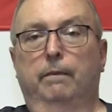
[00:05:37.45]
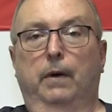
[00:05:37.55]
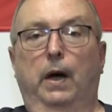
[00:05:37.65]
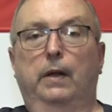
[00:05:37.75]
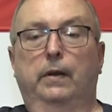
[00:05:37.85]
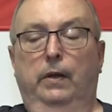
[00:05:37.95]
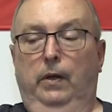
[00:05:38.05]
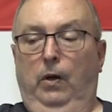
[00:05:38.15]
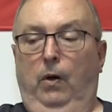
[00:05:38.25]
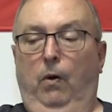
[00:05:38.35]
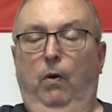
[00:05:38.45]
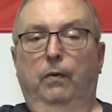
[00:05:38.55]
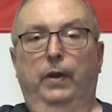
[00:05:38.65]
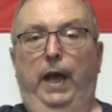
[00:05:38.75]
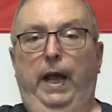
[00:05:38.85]
But
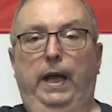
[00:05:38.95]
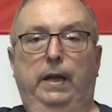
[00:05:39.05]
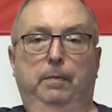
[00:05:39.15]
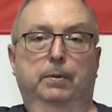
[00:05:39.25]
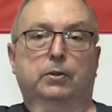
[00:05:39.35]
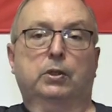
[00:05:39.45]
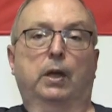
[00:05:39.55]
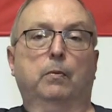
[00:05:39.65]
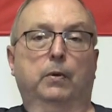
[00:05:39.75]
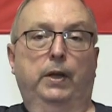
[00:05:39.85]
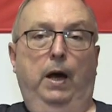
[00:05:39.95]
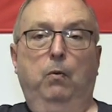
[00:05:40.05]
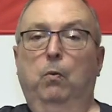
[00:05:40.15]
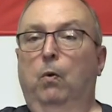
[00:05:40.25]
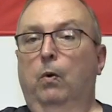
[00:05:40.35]
over that 80% without
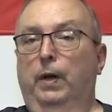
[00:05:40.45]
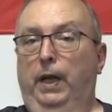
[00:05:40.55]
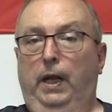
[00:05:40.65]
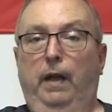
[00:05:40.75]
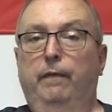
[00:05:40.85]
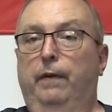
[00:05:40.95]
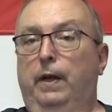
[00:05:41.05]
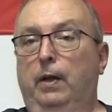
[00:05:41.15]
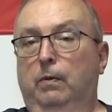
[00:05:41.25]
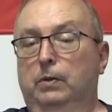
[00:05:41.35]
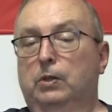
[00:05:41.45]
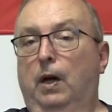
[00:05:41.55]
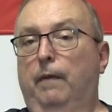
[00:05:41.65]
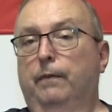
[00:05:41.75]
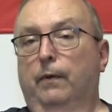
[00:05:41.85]
warning, and that video was
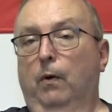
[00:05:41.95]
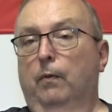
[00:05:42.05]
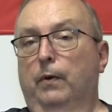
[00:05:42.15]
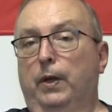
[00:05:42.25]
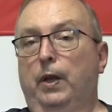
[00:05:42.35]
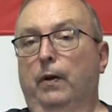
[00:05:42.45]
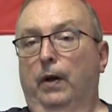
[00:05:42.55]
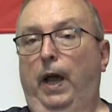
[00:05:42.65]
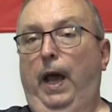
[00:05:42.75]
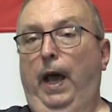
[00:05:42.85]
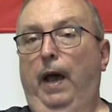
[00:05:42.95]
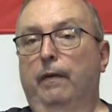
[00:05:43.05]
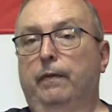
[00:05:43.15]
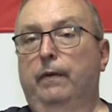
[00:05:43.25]
up for over a year and a half,